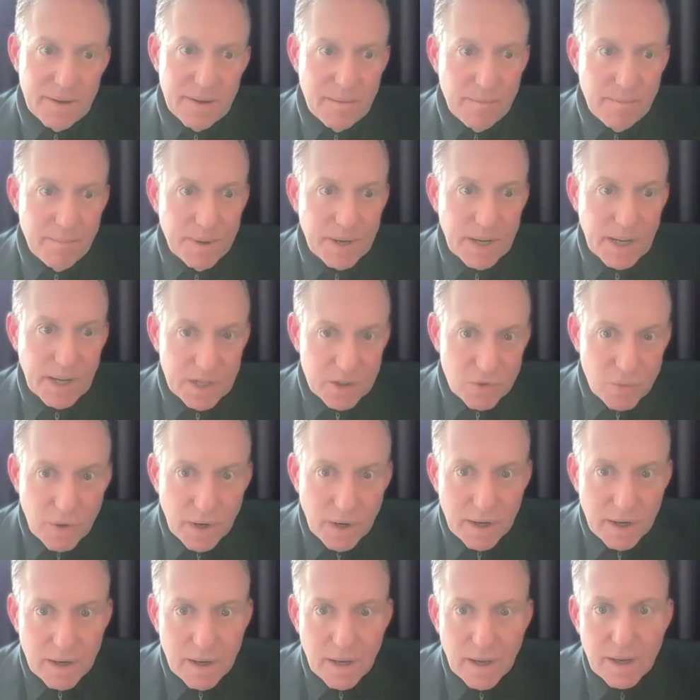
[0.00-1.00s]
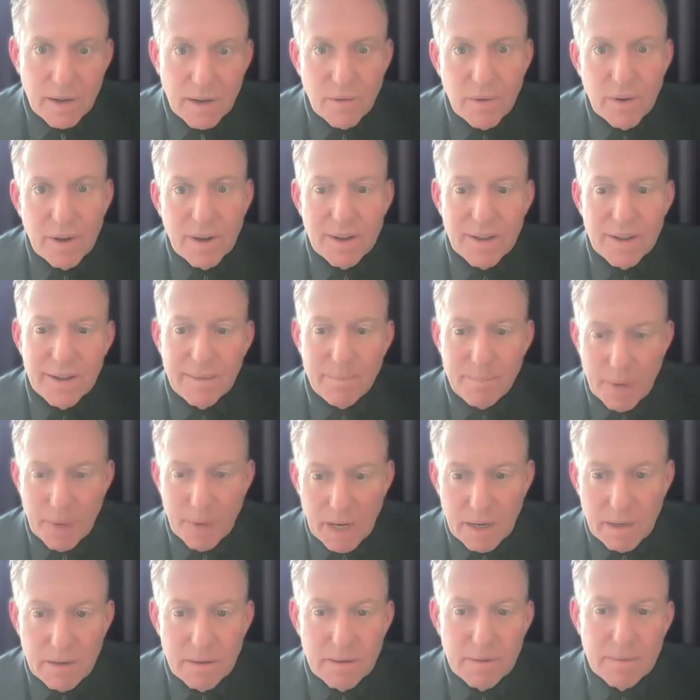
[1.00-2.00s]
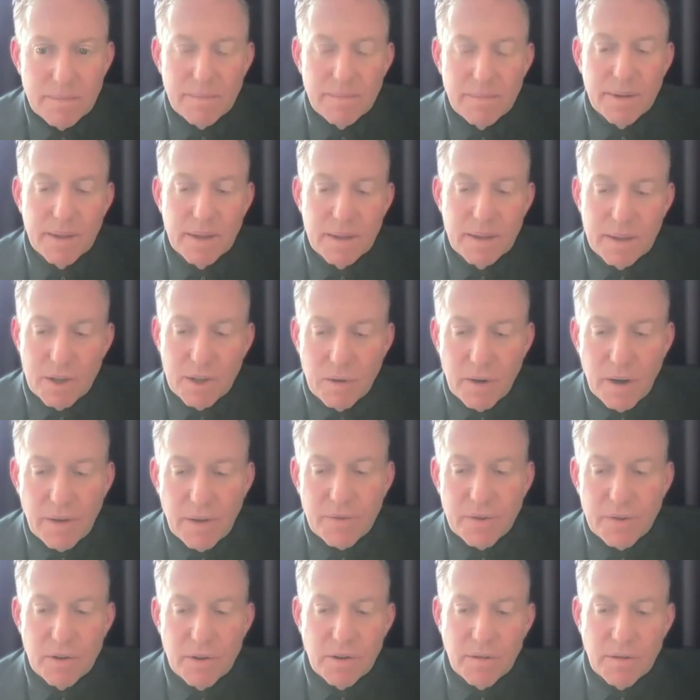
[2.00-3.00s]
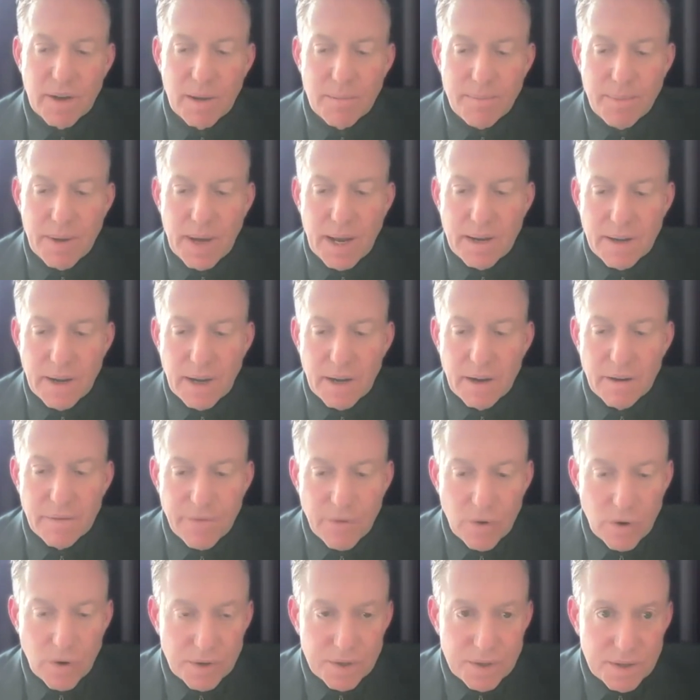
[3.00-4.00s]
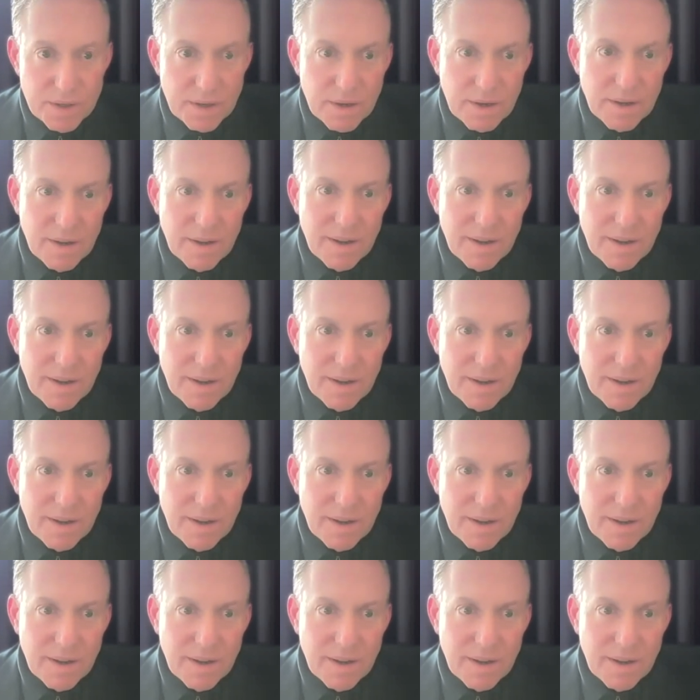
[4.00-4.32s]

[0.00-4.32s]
But guess what, Ben? You have to know you've got bad data first.